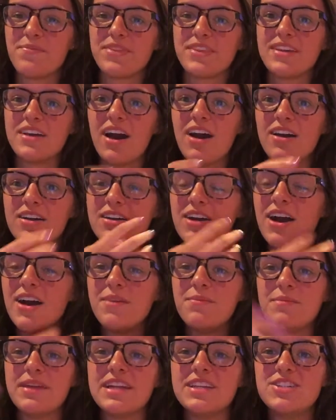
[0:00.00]
God
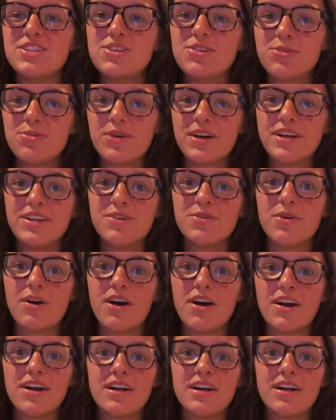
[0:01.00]
made you the way you are,